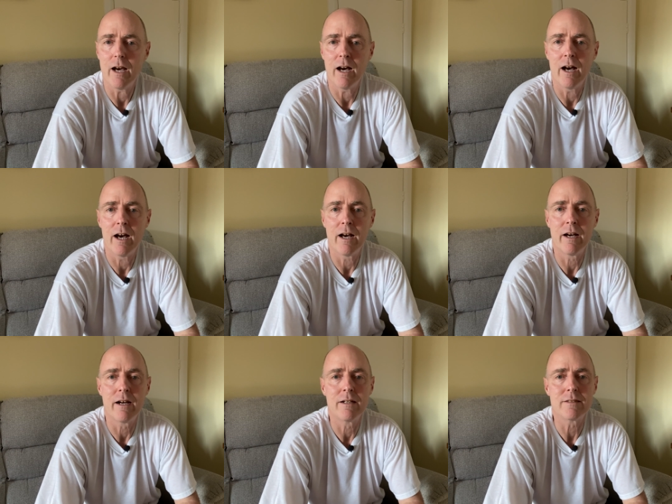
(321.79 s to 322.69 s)

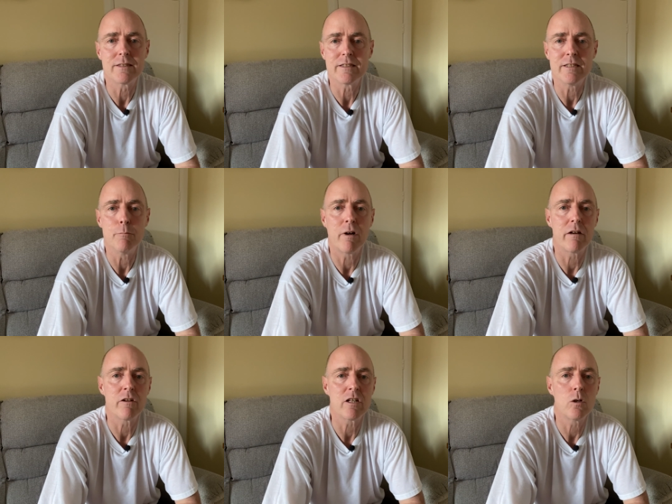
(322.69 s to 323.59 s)
Uh, you might
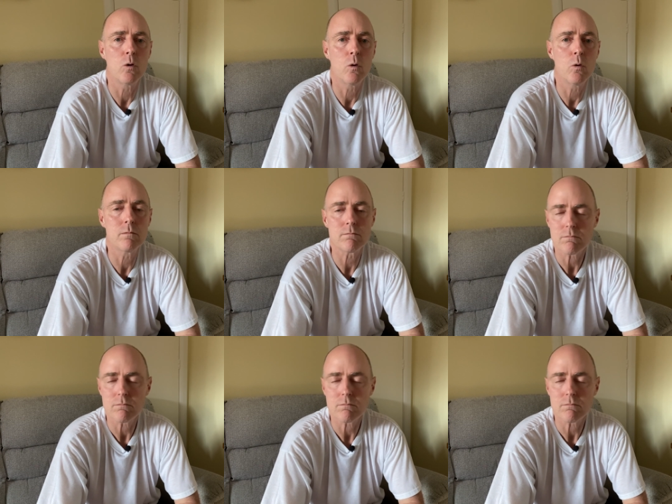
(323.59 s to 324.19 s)
recall